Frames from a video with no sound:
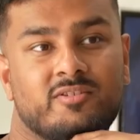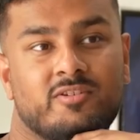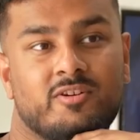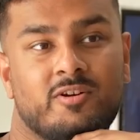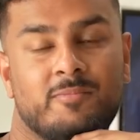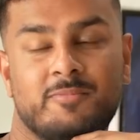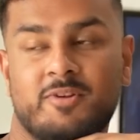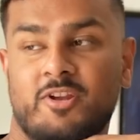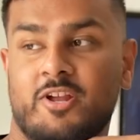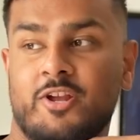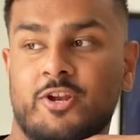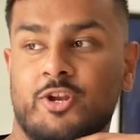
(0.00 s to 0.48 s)
I
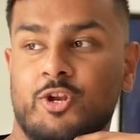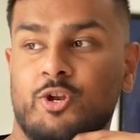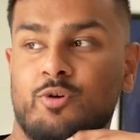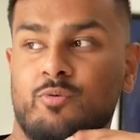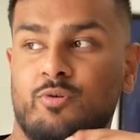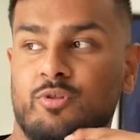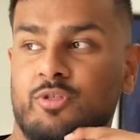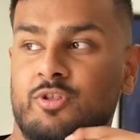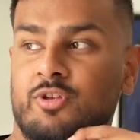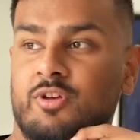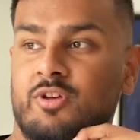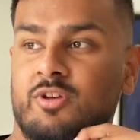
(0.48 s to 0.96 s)
mean, I don't know
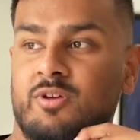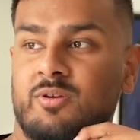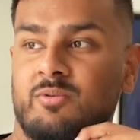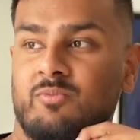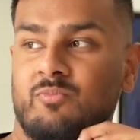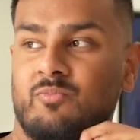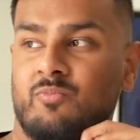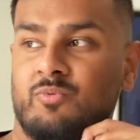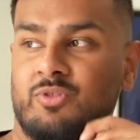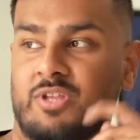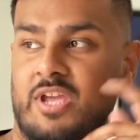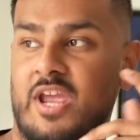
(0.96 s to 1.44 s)

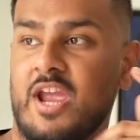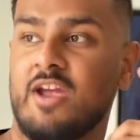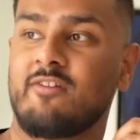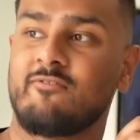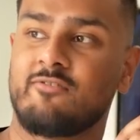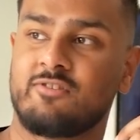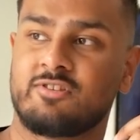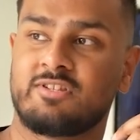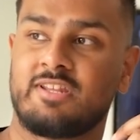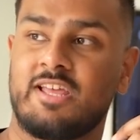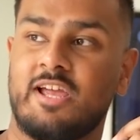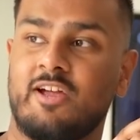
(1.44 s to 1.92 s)
what the
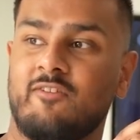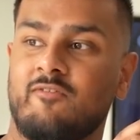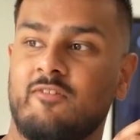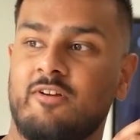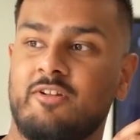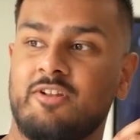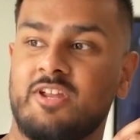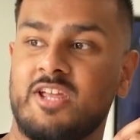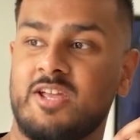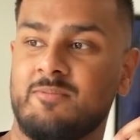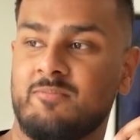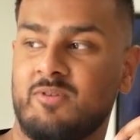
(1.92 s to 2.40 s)
area is like
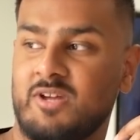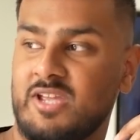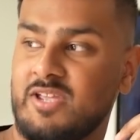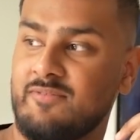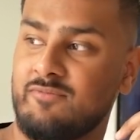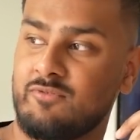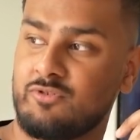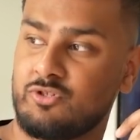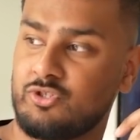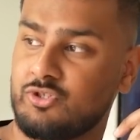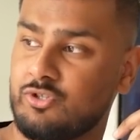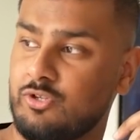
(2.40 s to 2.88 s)
around here, but
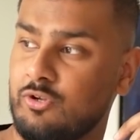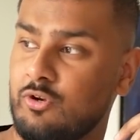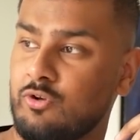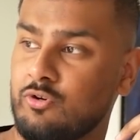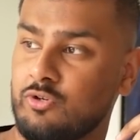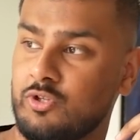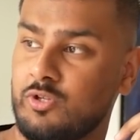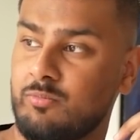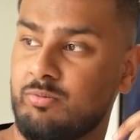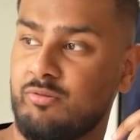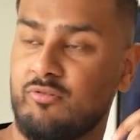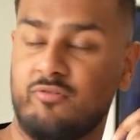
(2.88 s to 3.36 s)
even just
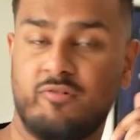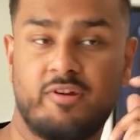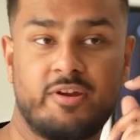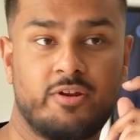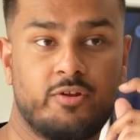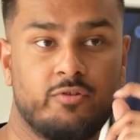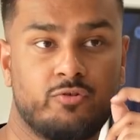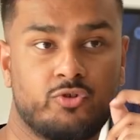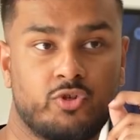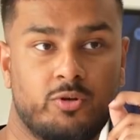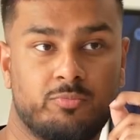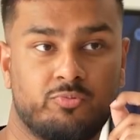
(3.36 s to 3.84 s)
along the parade
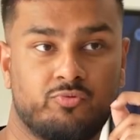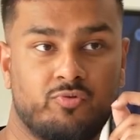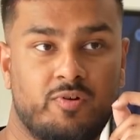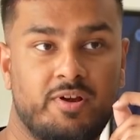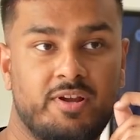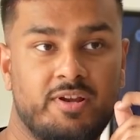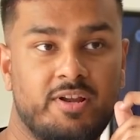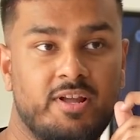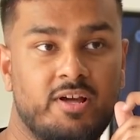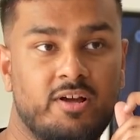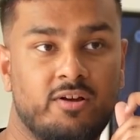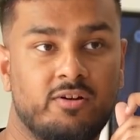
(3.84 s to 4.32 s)
of shops right
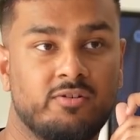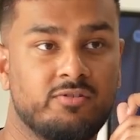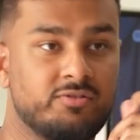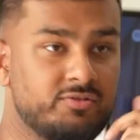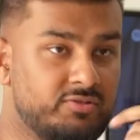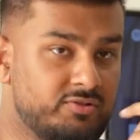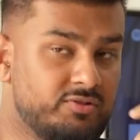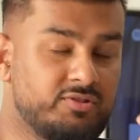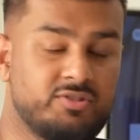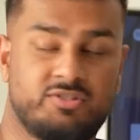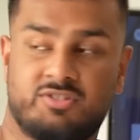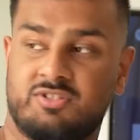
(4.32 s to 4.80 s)
now,
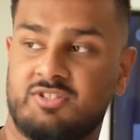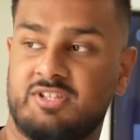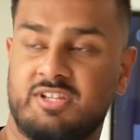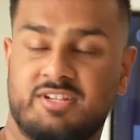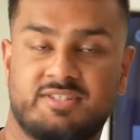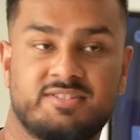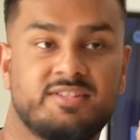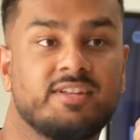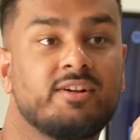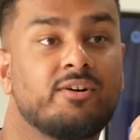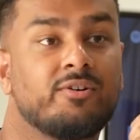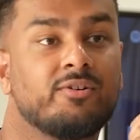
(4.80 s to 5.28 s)
this
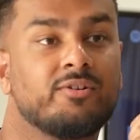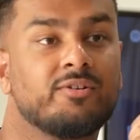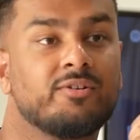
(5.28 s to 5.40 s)
sticks out.